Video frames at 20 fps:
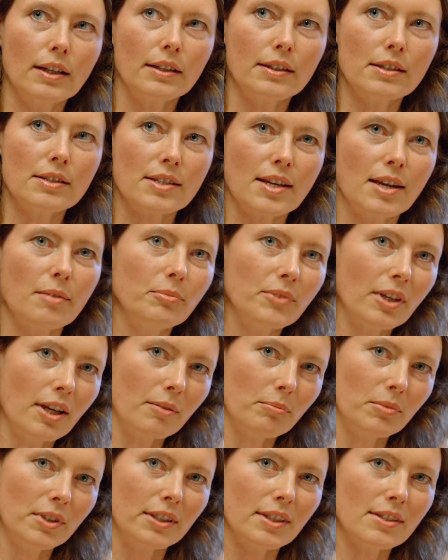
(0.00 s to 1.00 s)
at the same
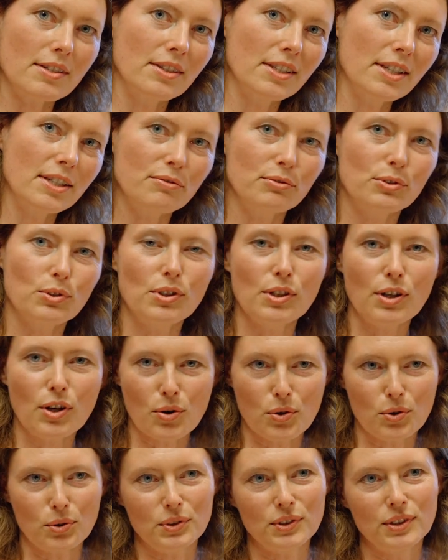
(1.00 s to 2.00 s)
time he doesn't leave you
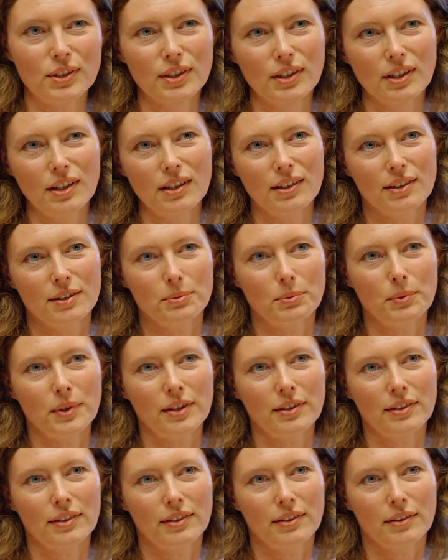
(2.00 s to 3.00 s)
alone
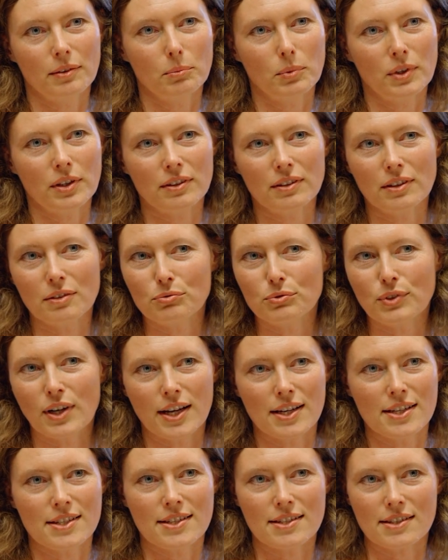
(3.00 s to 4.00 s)
with the
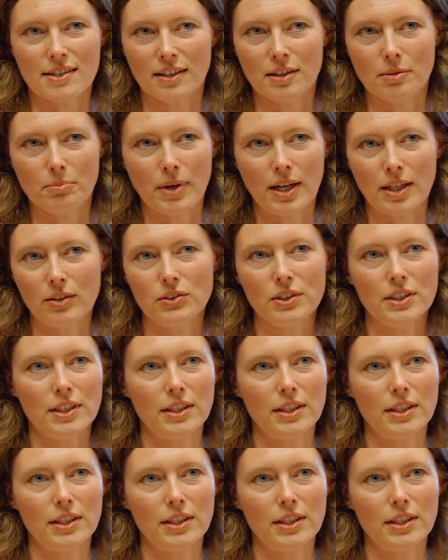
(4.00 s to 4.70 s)
phrases and the melody.